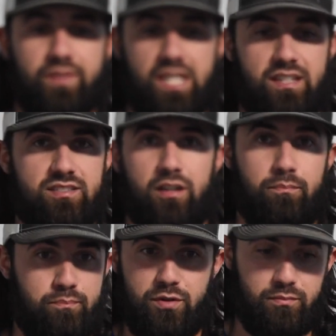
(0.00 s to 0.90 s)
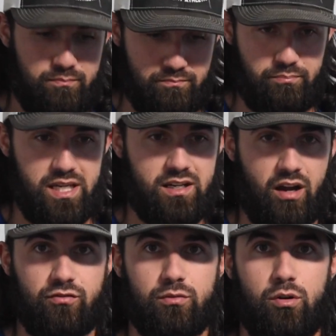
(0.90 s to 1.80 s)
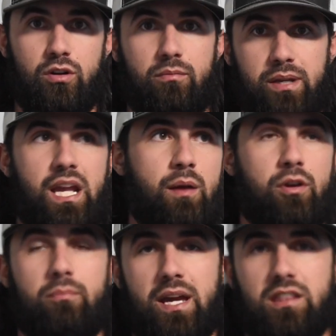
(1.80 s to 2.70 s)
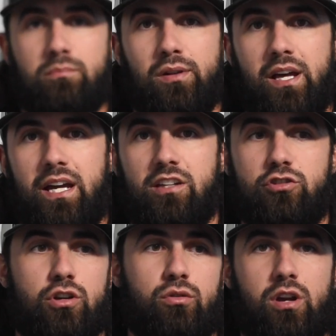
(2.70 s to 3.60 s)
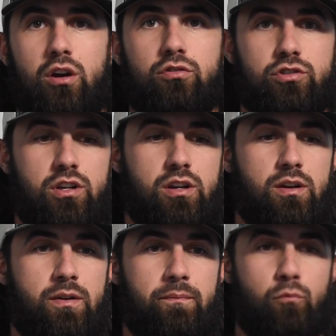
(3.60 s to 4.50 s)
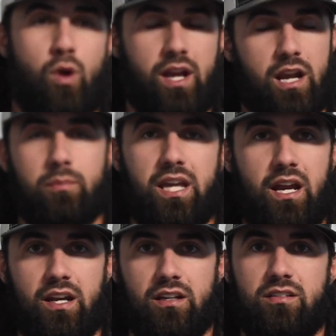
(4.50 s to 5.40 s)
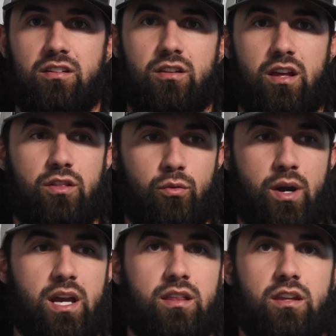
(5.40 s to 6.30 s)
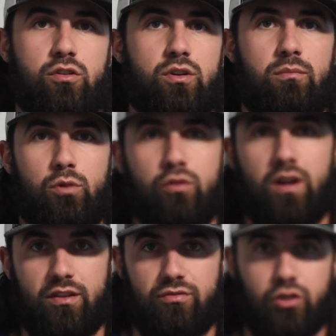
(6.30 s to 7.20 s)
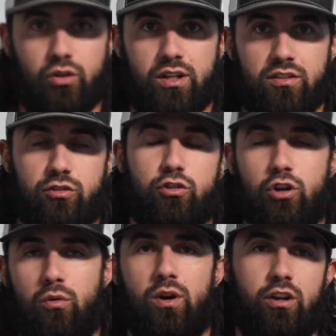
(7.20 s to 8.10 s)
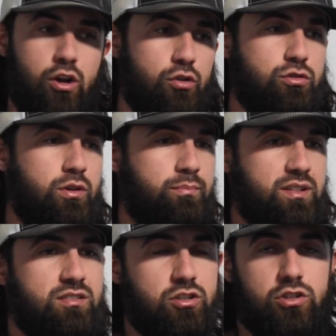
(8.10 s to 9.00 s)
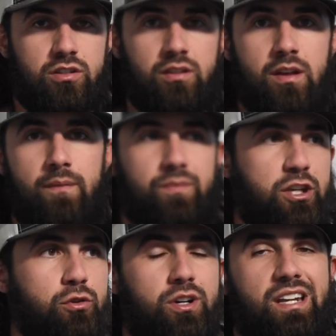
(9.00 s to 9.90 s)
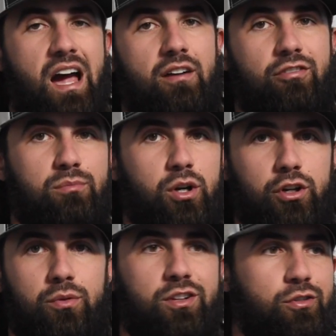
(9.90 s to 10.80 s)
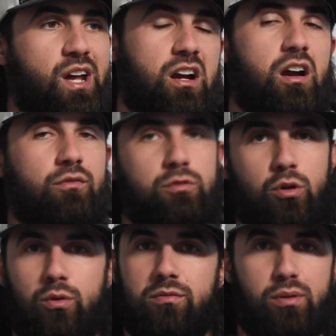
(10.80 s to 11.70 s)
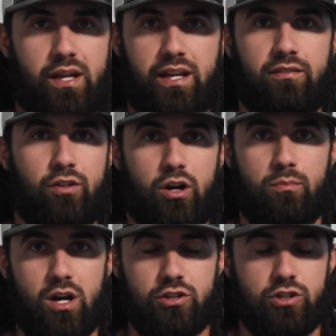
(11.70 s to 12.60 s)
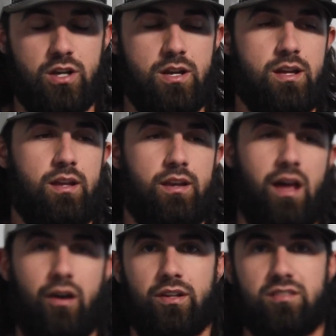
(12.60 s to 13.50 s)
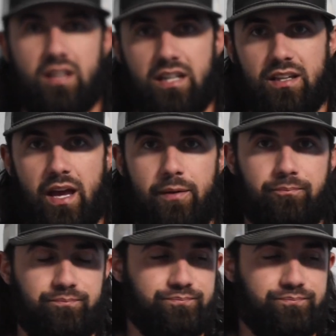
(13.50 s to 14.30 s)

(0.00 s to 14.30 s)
is to be comfortable and be able to make the play and show coach what kind of mechanics and the way that you can move on the field is. So you don't want to go to a position that you are not familiar with or not comfortable with playing very much. Now, in saying that,